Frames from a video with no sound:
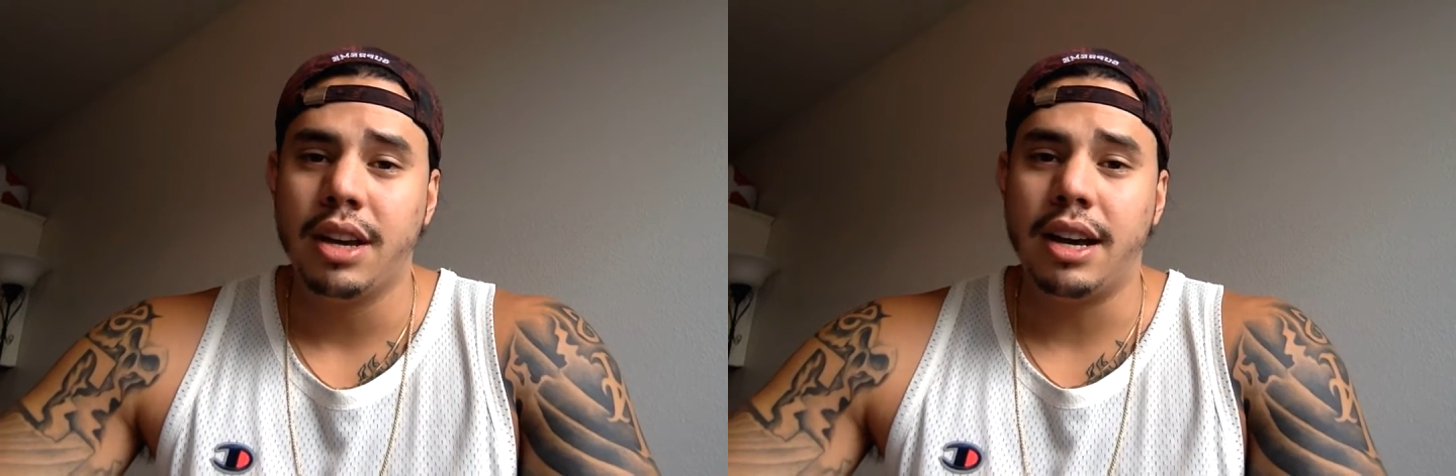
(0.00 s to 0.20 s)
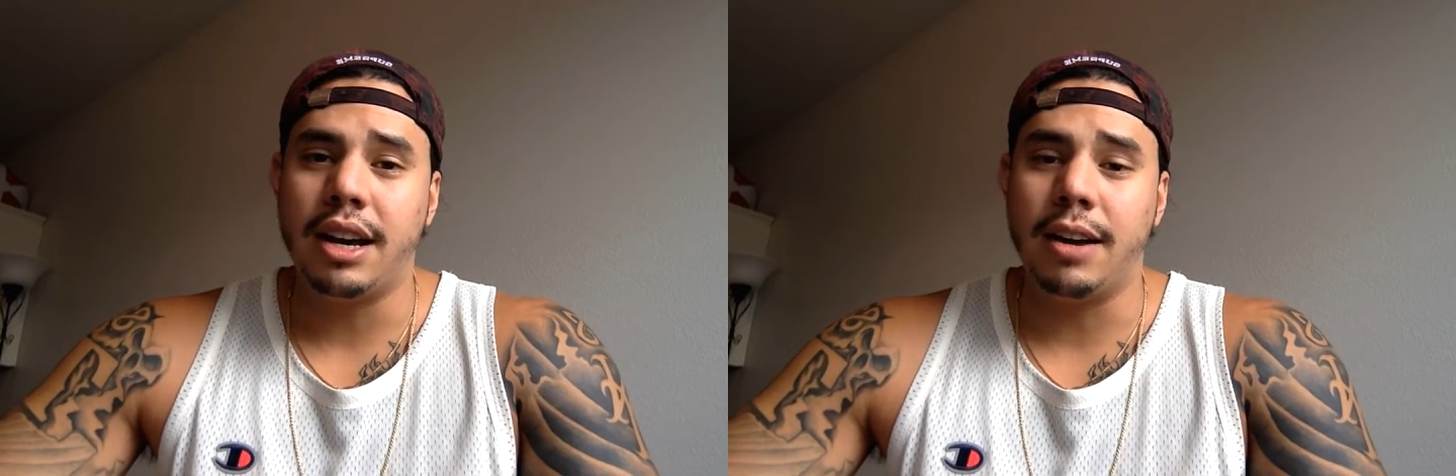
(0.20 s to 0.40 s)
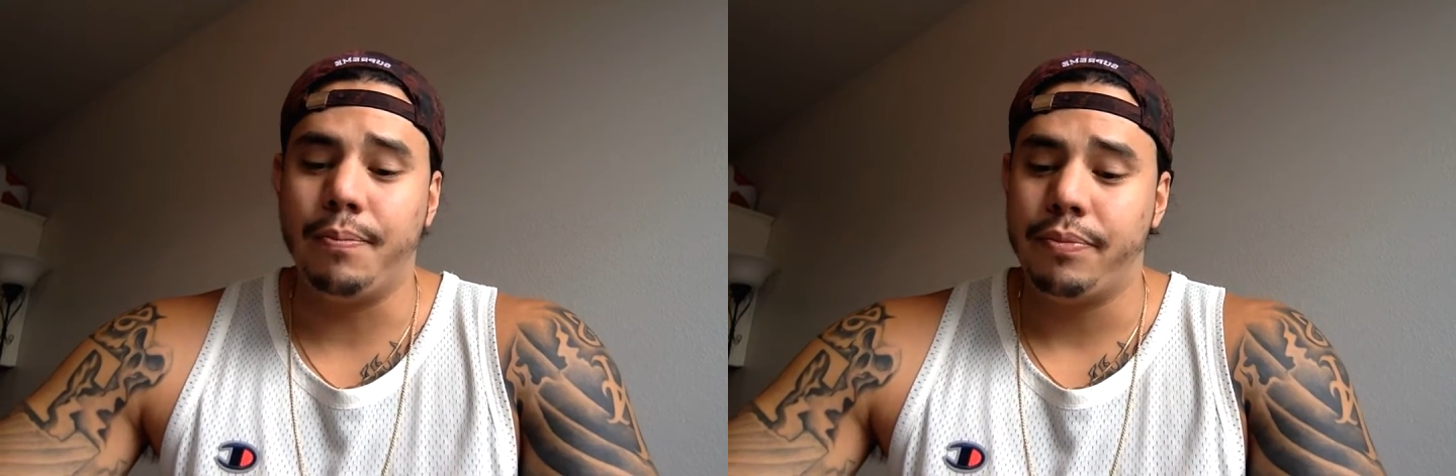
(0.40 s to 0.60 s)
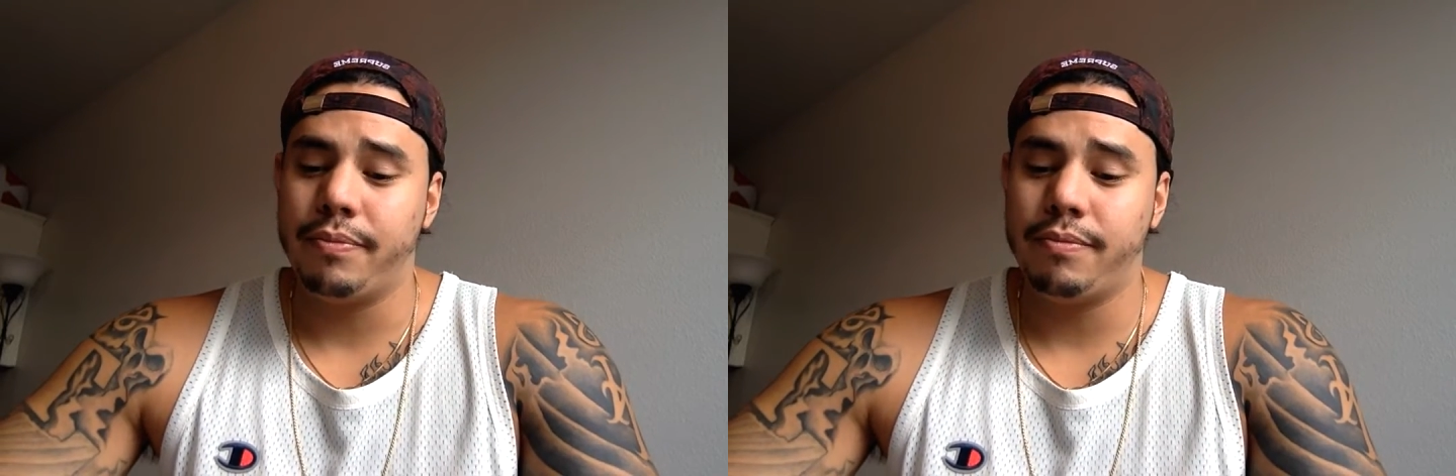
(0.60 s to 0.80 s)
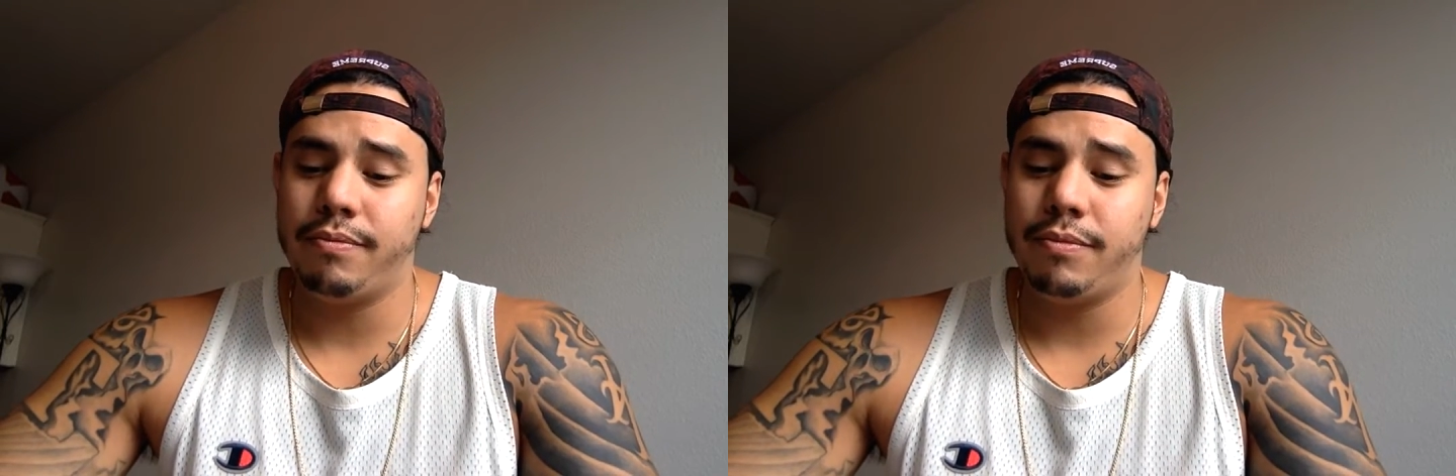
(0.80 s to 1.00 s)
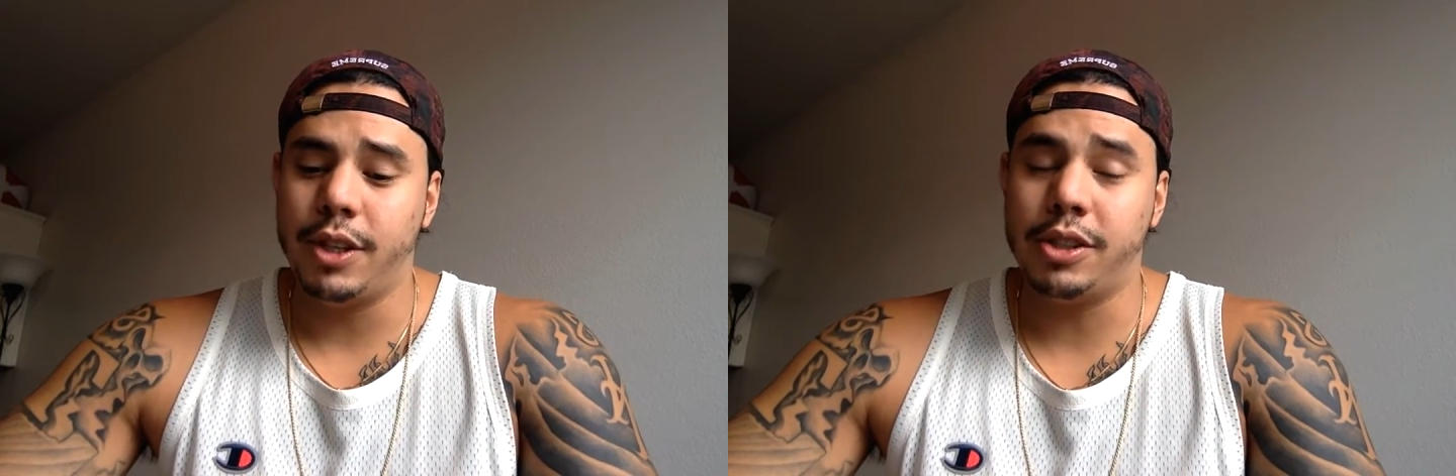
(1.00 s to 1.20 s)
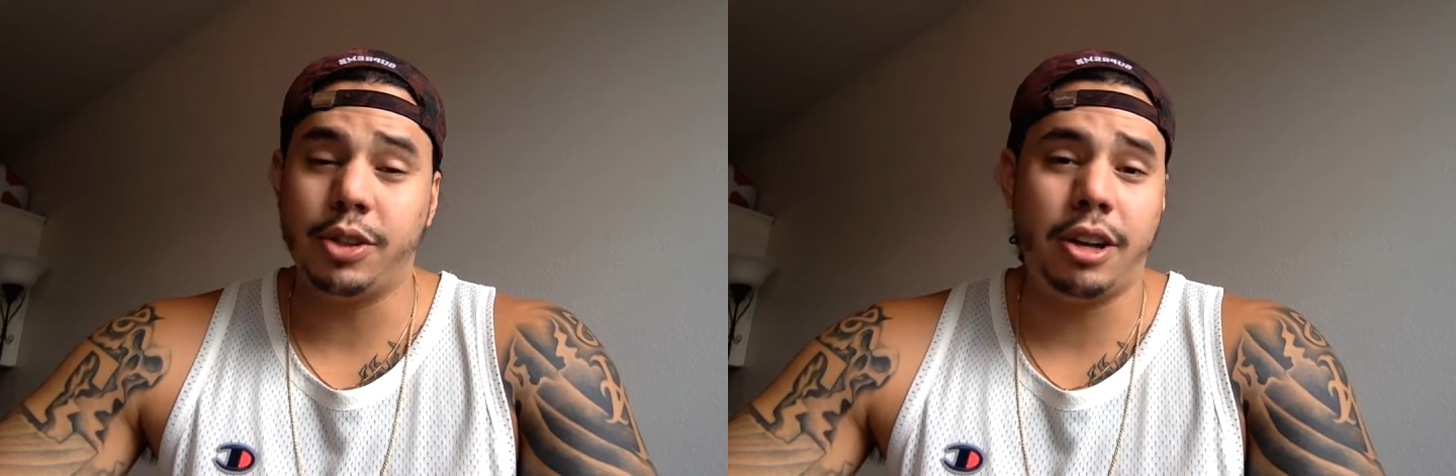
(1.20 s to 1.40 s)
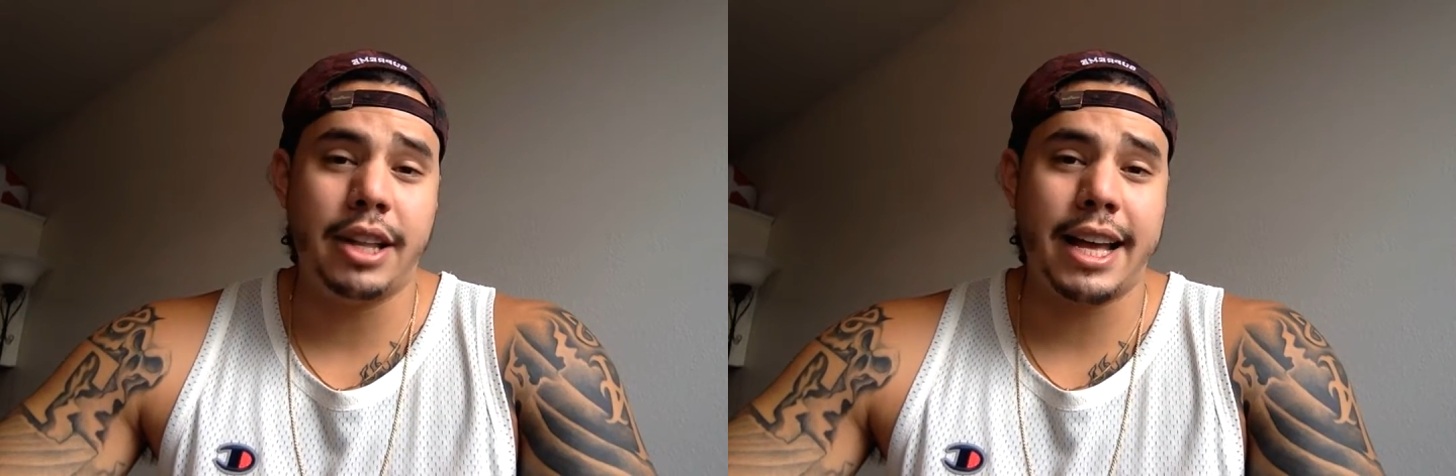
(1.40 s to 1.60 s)
You
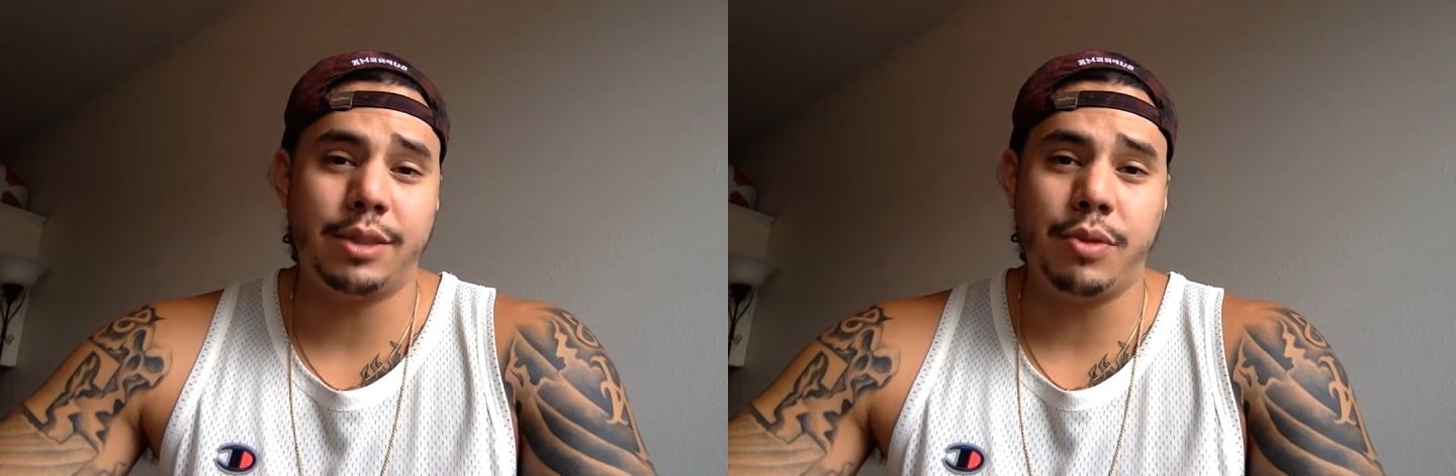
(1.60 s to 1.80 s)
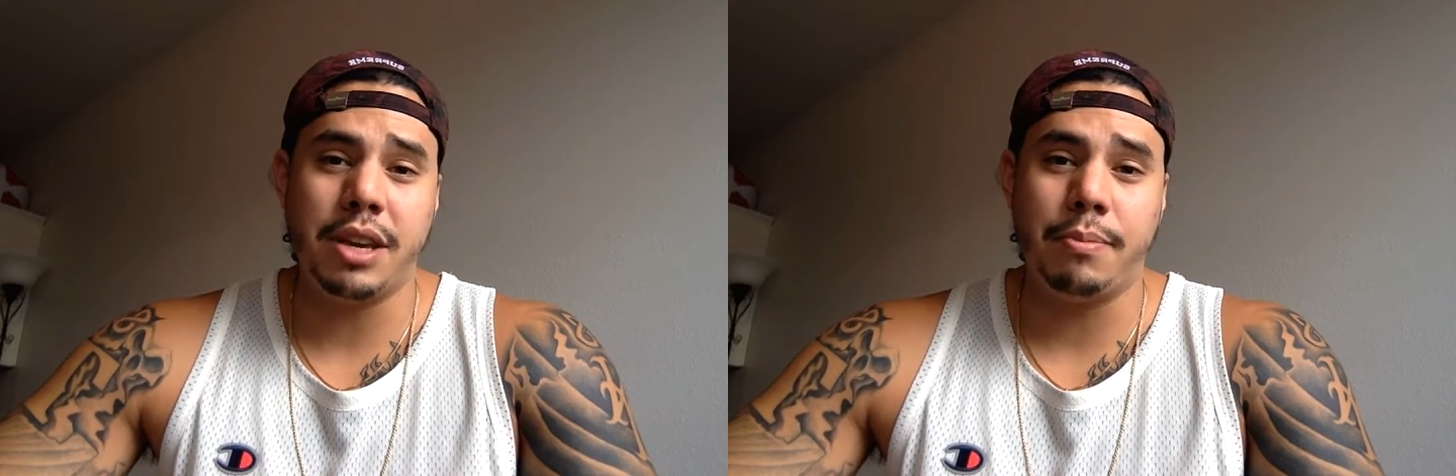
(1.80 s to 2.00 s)
saw last week